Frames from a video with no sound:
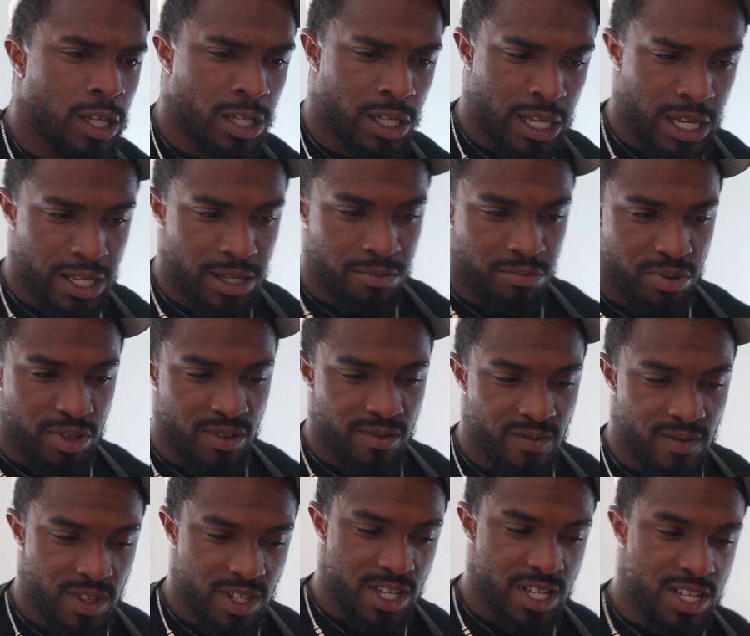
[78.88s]

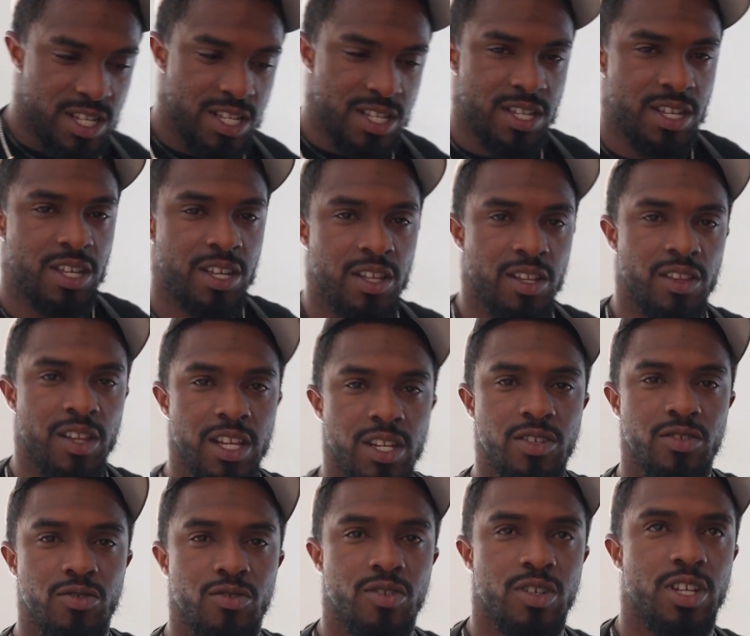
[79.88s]
KMPV, they
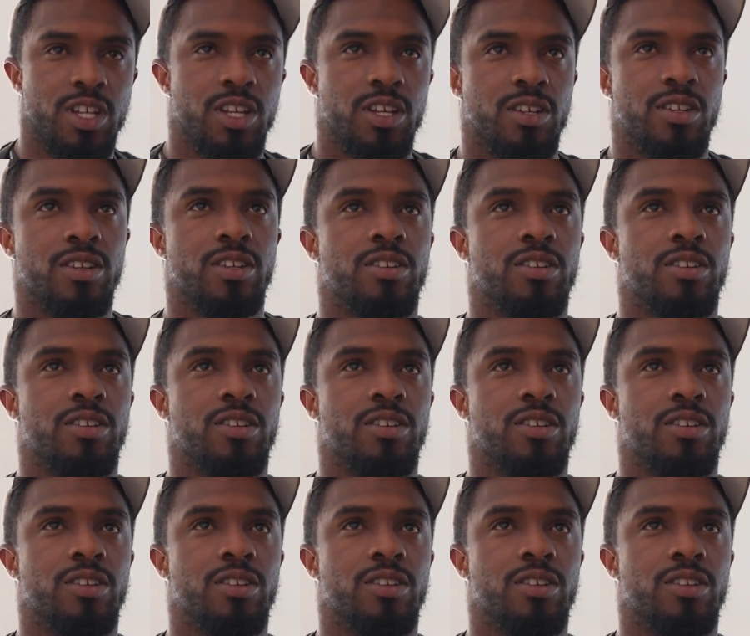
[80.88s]
do it.